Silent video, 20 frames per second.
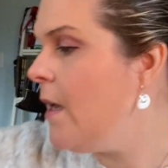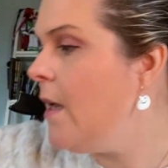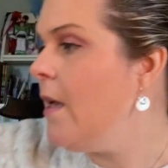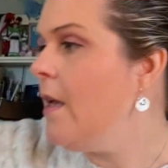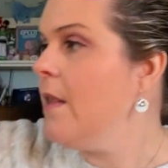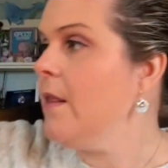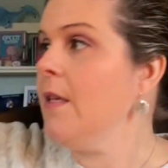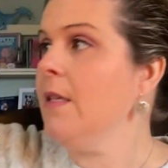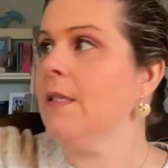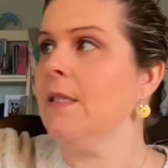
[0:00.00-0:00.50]

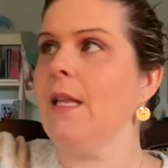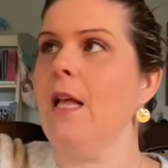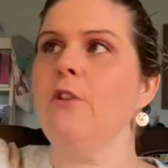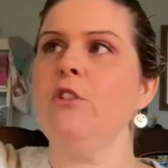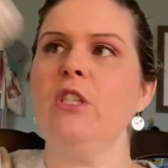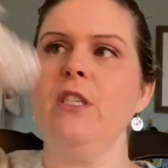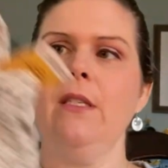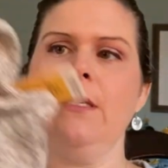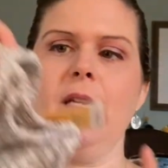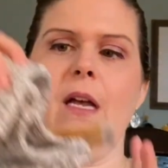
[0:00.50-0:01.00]
the
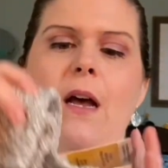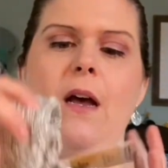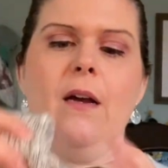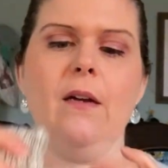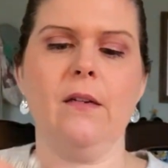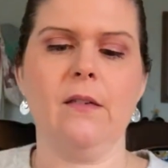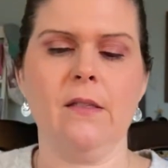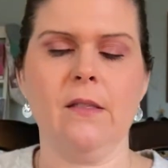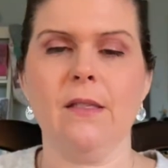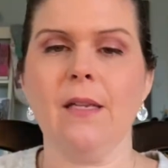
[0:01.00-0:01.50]
Slouchy
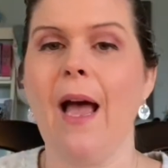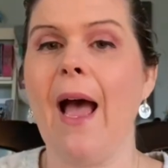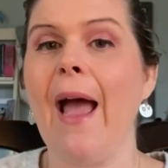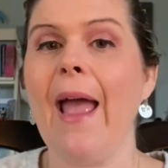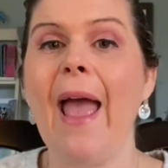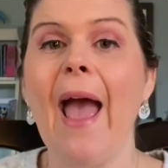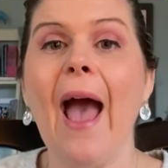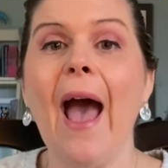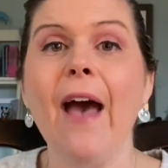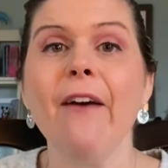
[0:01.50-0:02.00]
Socks. I
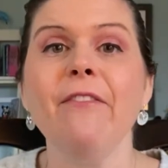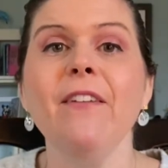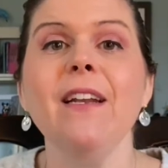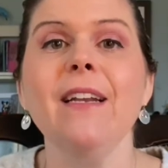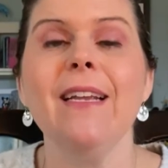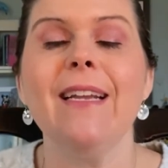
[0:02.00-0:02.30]
haven't